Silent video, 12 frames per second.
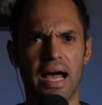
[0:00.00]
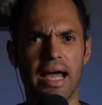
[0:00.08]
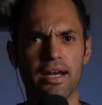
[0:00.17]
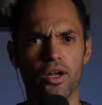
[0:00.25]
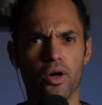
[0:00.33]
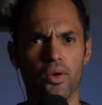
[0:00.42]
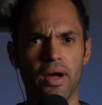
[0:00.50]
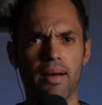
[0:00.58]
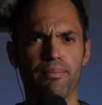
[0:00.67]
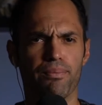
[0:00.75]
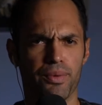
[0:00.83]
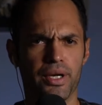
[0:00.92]
know
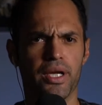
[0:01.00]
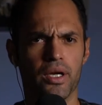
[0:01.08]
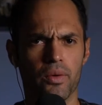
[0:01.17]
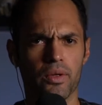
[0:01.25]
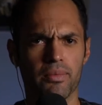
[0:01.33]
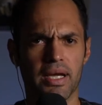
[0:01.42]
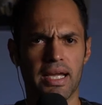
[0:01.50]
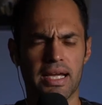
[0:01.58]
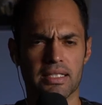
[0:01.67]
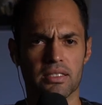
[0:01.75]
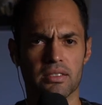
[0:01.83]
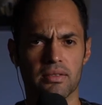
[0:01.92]
I'm pretty good with my
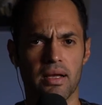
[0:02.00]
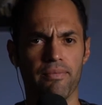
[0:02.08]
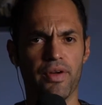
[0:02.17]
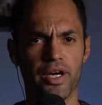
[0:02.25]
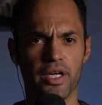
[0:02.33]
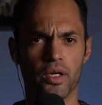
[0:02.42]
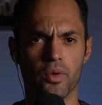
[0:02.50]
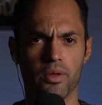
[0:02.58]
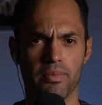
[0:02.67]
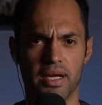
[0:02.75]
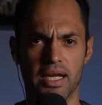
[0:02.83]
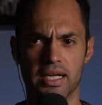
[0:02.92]
hands. I'm very good with
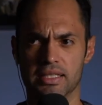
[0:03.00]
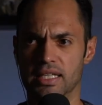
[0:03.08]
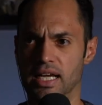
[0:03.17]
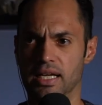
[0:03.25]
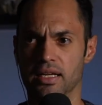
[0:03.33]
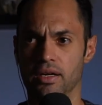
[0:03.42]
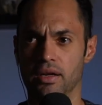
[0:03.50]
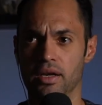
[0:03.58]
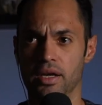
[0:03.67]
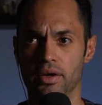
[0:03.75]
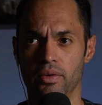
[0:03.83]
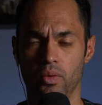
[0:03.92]
my hands. I can
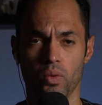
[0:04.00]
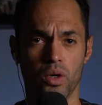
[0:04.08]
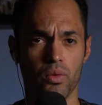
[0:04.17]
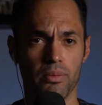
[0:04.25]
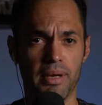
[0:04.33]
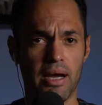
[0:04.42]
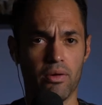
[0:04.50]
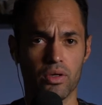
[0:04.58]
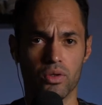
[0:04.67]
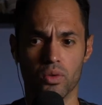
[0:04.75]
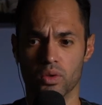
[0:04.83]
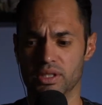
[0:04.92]
work with power
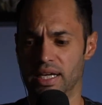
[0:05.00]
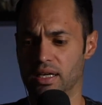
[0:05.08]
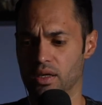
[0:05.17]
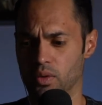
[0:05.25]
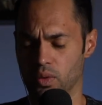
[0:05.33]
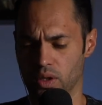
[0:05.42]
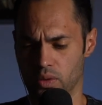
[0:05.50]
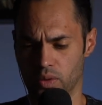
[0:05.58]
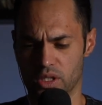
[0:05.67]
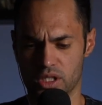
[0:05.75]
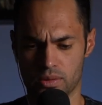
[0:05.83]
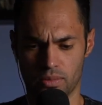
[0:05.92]
tools. I could work
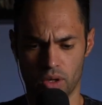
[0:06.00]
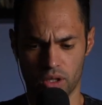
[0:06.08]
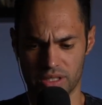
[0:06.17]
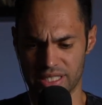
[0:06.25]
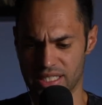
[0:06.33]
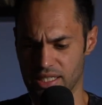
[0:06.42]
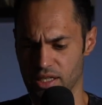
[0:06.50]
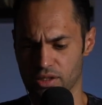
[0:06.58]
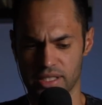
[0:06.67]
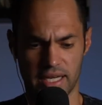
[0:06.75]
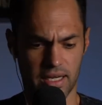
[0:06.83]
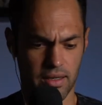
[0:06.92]
with small
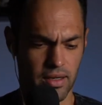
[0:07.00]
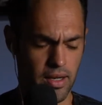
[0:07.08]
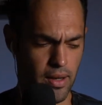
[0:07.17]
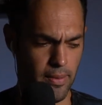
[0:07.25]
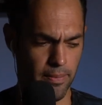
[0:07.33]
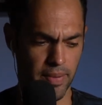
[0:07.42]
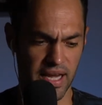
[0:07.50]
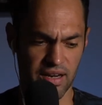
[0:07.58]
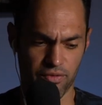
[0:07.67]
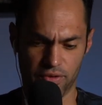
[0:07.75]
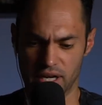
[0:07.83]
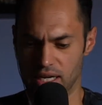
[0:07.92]
details. I can
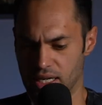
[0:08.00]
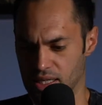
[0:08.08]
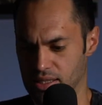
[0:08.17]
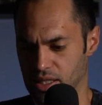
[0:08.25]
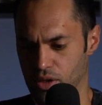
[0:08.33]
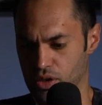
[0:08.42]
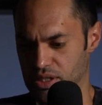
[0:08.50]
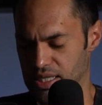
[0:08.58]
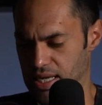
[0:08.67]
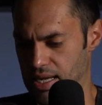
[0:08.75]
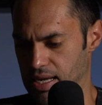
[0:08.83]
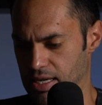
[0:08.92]
paint fine details,
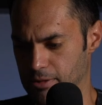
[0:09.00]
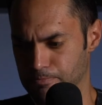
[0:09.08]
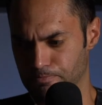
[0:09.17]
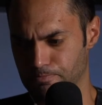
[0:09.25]
and